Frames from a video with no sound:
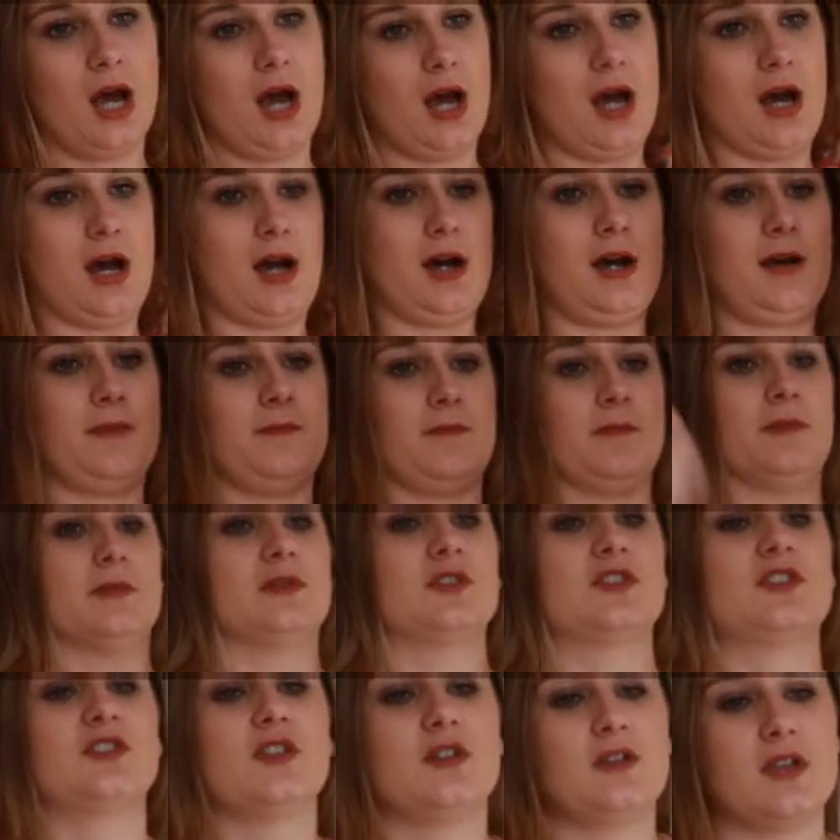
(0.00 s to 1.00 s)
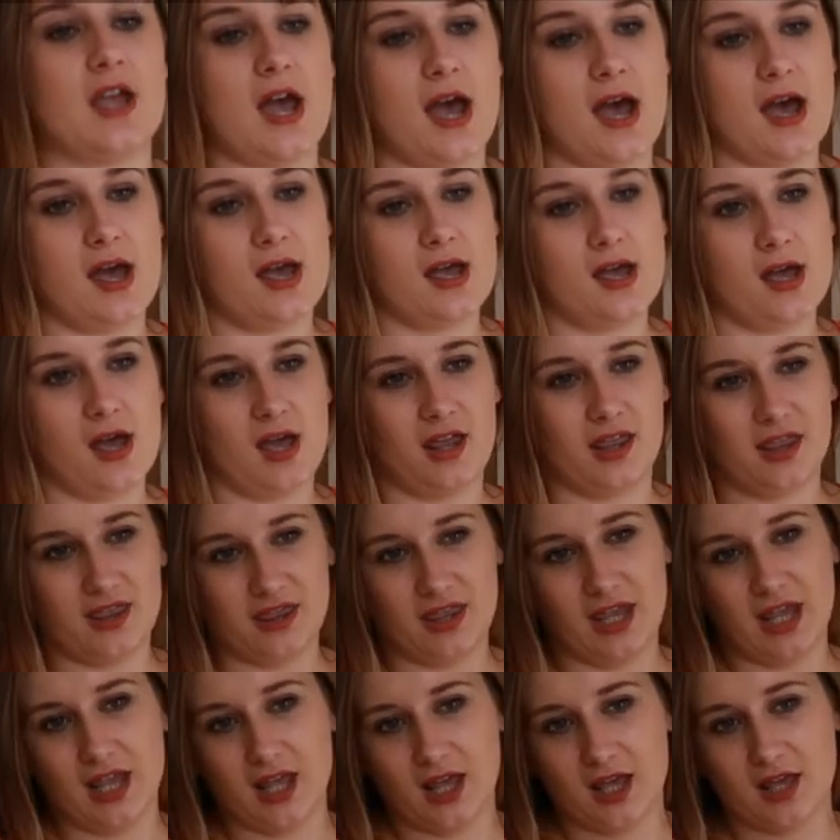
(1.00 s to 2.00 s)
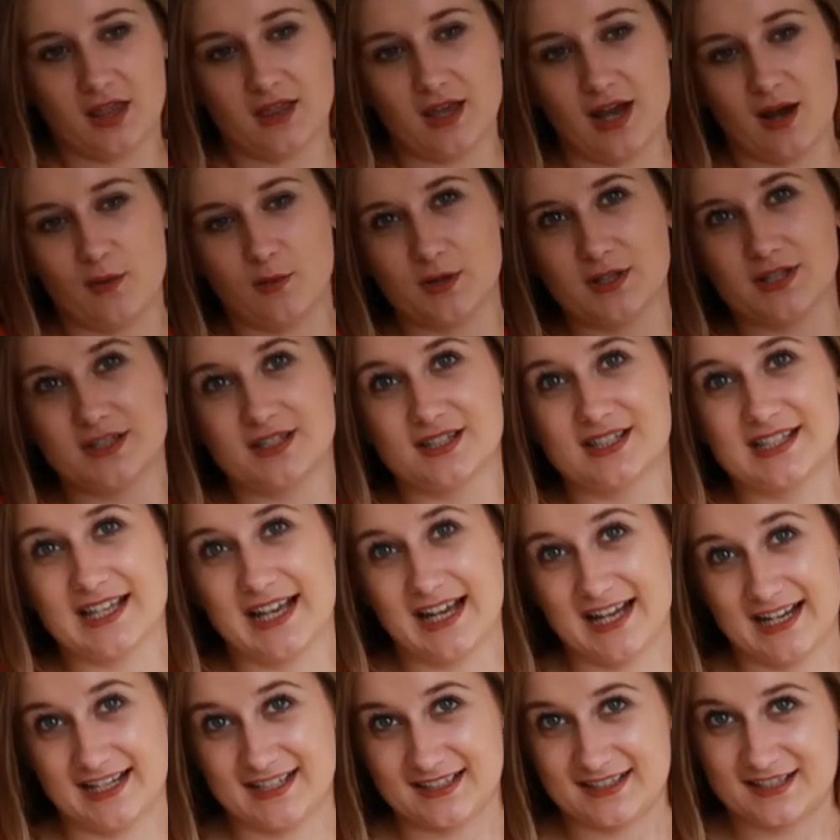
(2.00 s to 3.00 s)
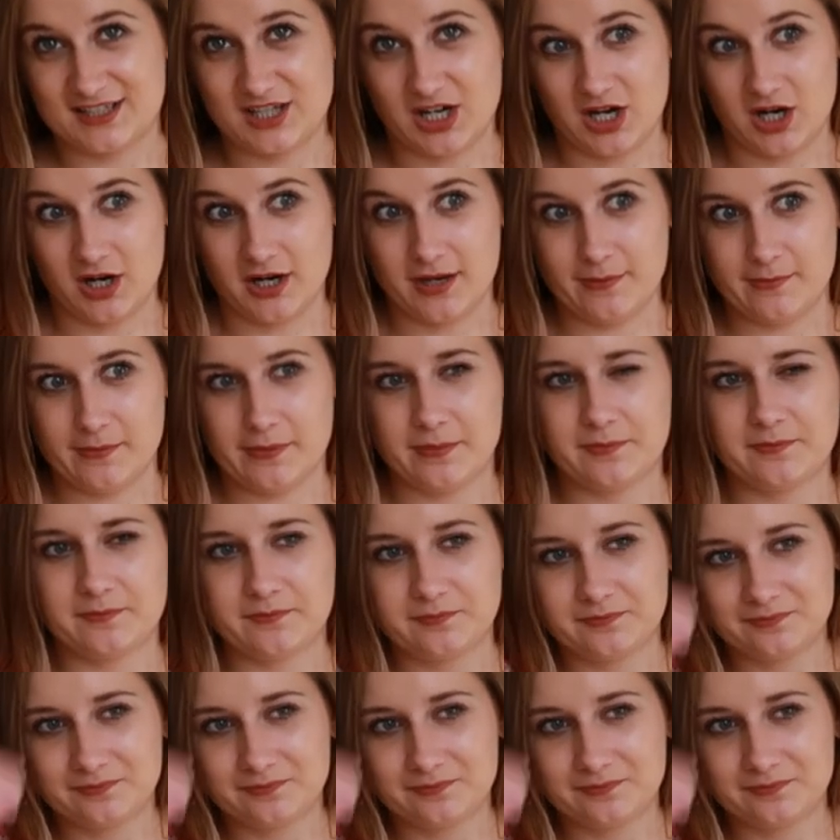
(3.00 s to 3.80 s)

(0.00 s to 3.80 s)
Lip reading: So yeah, I think that one's had its time.